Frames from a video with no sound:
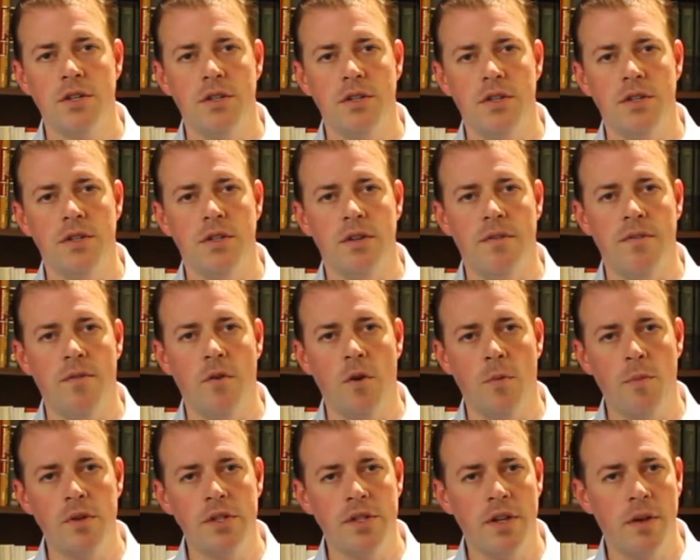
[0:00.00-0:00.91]
This is a
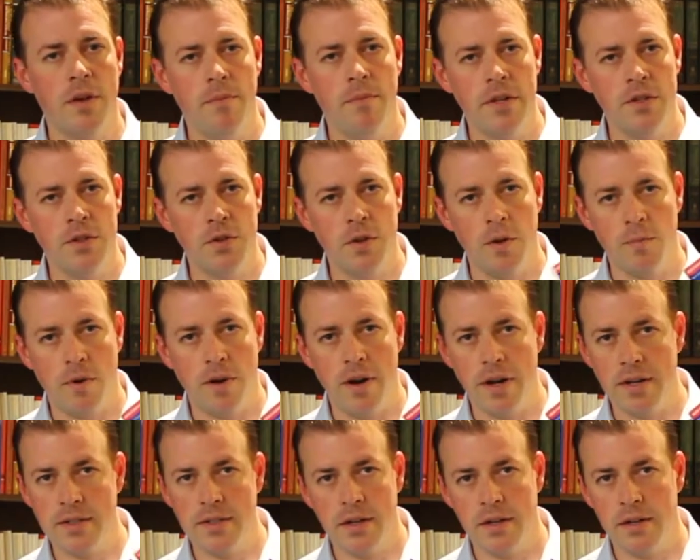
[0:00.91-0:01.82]
4% benzoyl
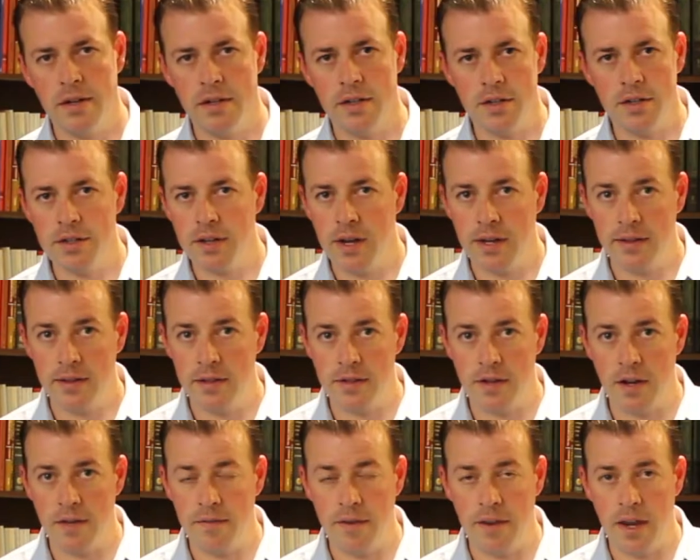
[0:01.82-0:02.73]
peroxide. I just got
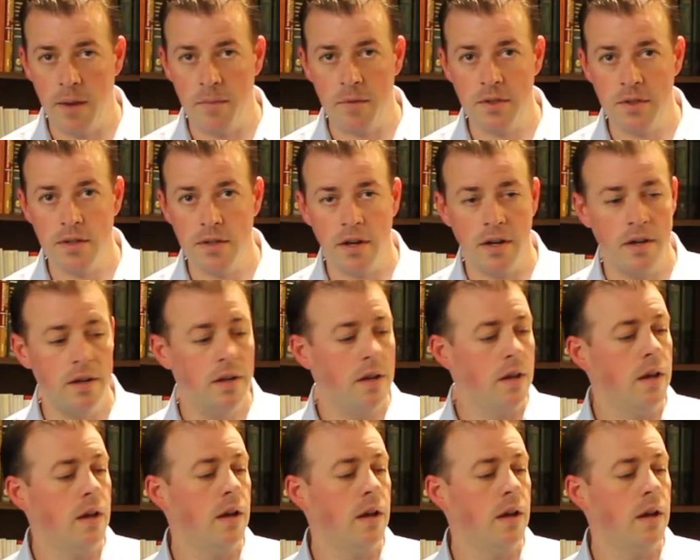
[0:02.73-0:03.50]
this off of Amazon.